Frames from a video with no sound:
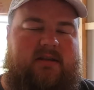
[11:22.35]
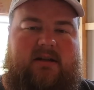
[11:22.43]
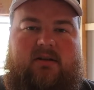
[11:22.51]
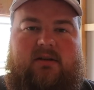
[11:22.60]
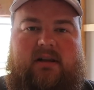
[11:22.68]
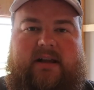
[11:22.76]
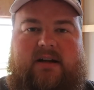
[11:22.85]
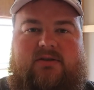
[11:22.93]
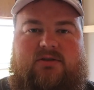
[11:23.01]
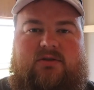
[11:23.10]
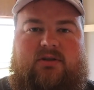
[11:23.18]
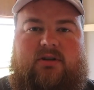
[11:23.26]
that only
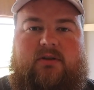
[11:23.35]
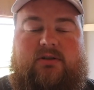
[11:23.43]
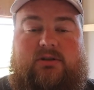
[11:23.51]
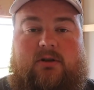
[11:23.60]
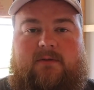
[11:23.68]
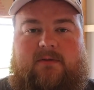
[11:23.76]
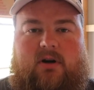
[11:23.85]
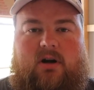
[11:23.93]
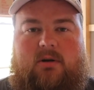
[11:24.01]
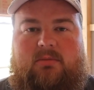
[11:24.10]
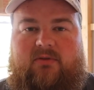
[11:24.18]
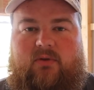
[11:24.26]
allows you to go so
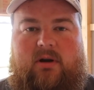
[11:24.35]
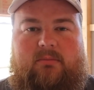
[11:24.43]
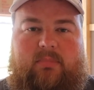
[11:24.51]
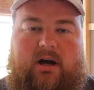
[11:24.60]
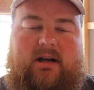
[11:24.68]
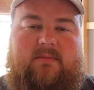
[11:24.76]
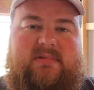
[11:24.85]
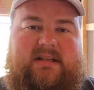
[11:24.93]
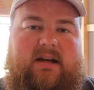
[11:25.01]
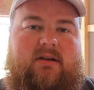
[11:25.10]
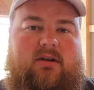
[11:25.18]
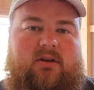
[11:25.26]
far before it bottoms out